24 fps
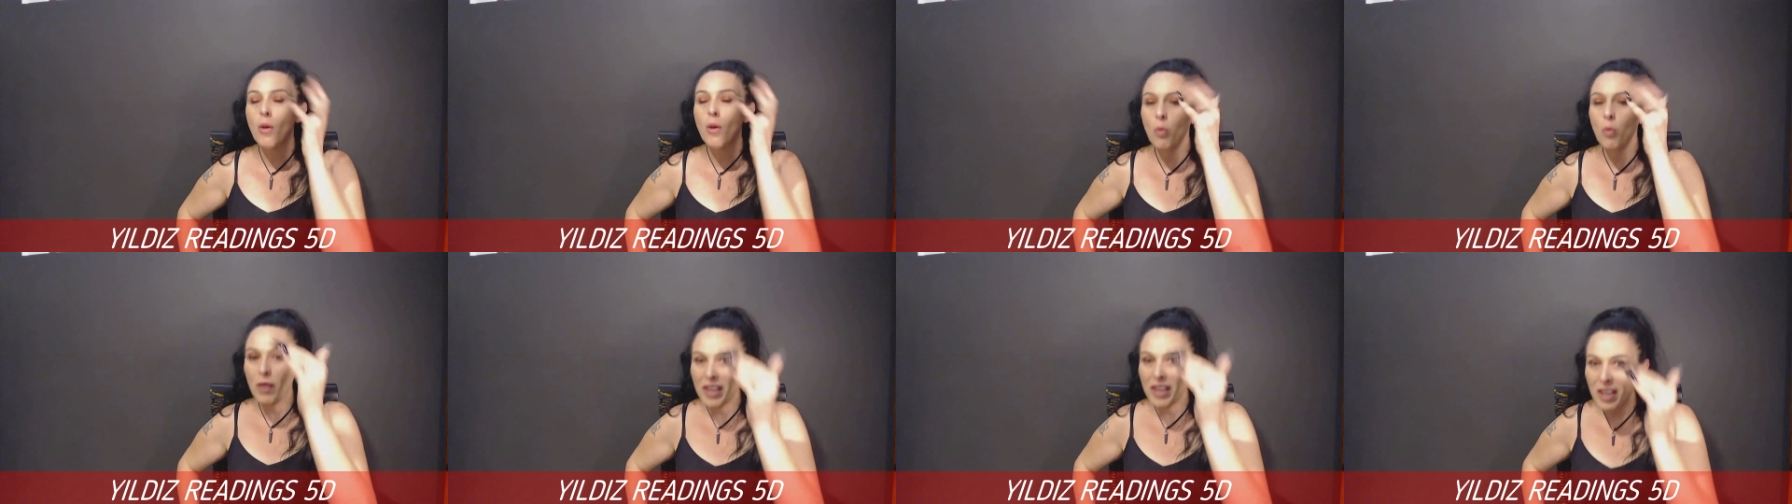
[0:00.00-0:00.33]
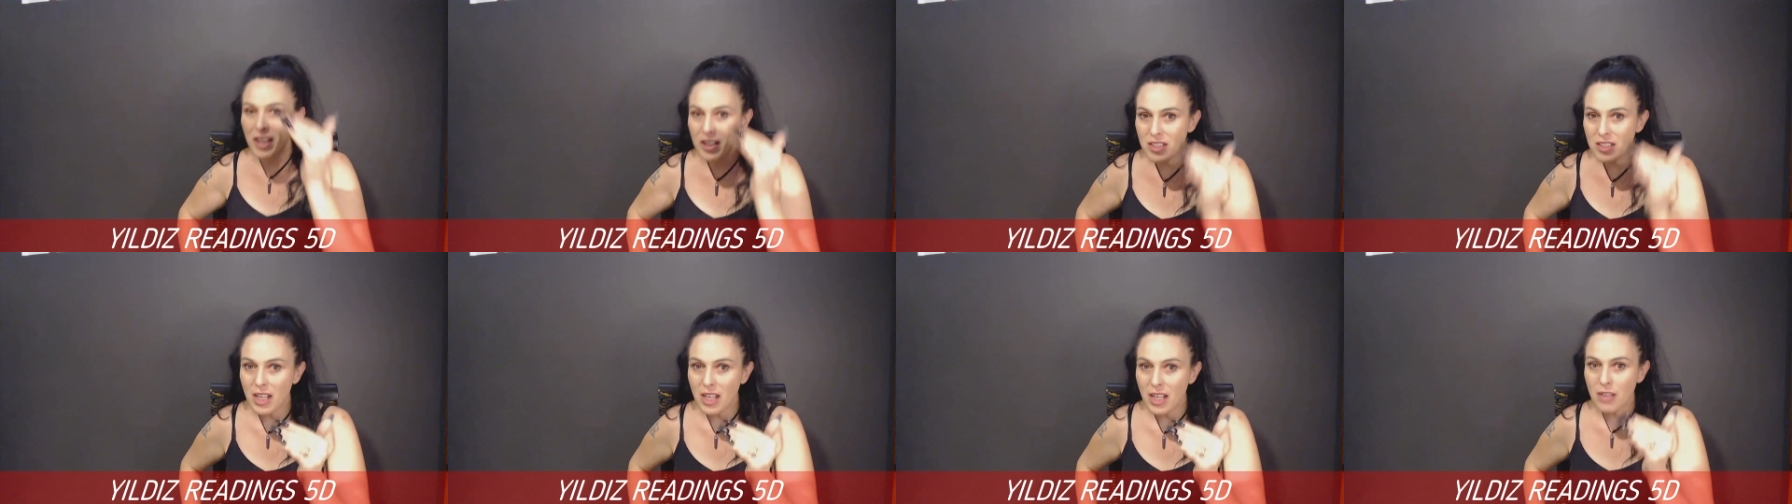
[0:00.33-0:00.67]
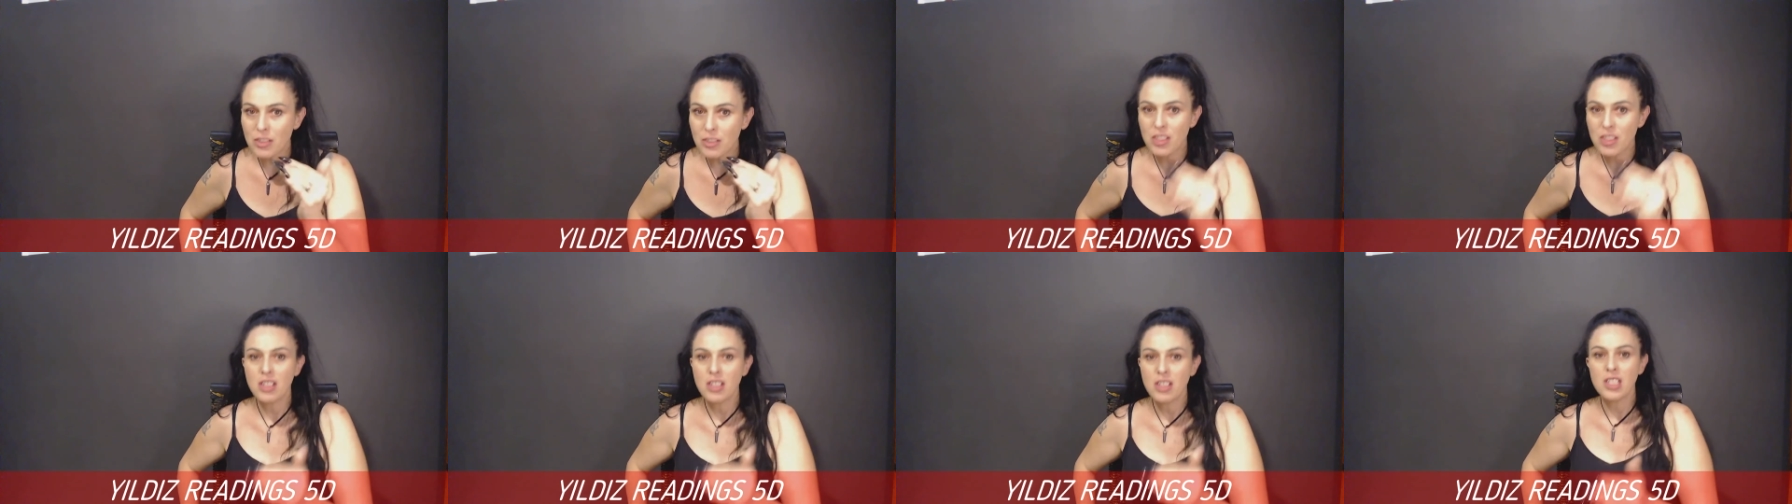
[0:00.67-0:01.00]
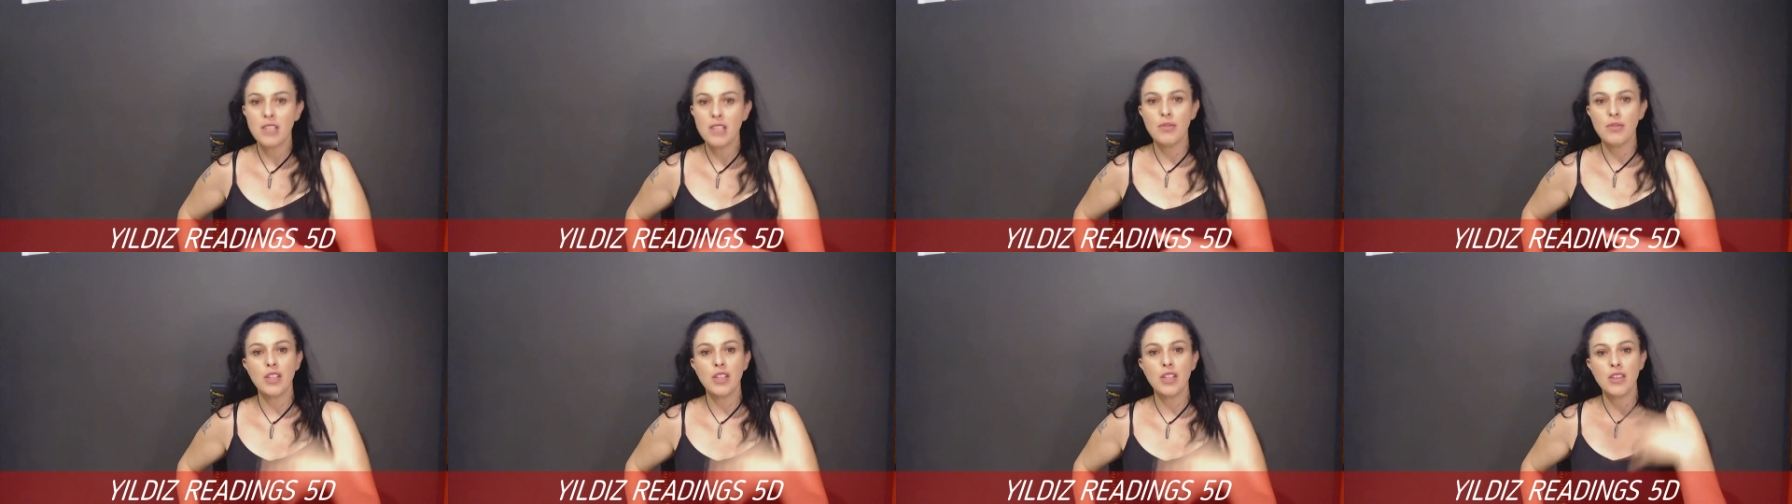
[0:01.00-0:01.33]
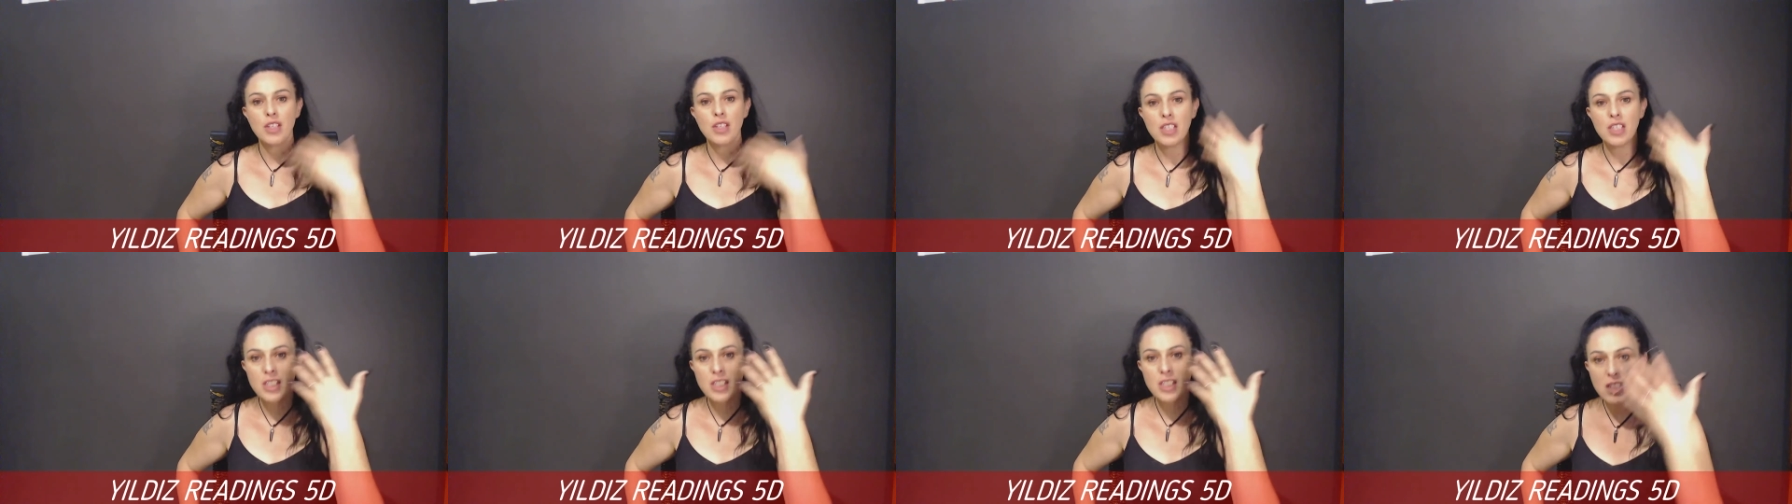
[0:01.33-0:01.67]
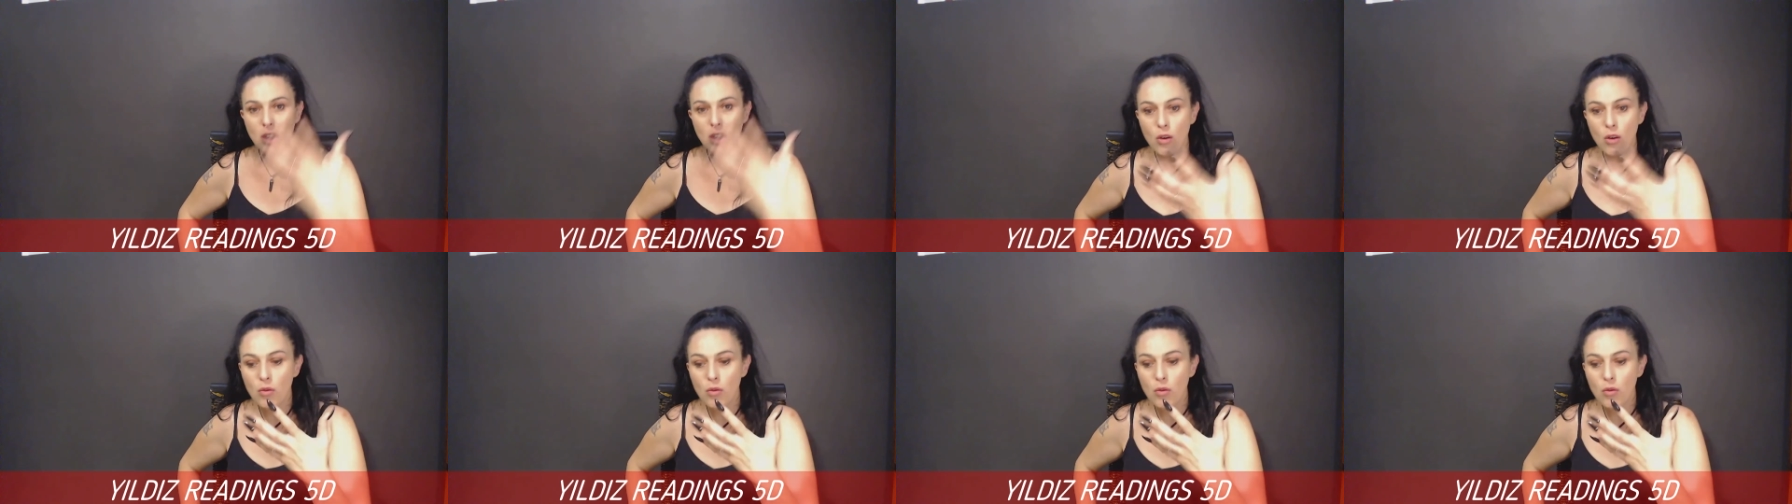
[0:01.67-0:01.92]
we get down to the devil in the detail,